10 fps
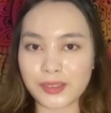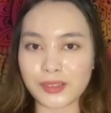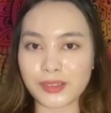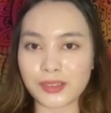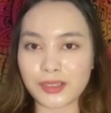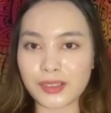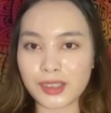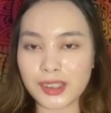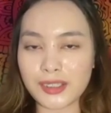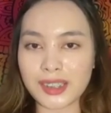to
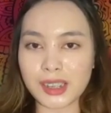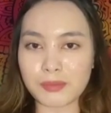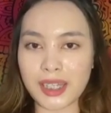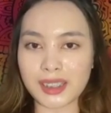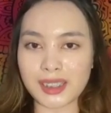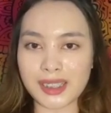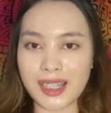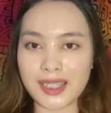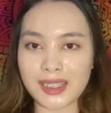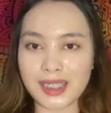continue despite the
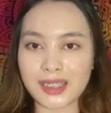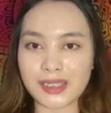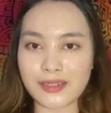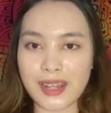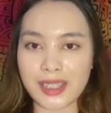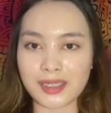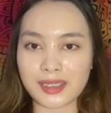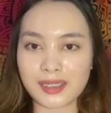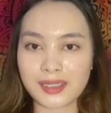challenging terrain.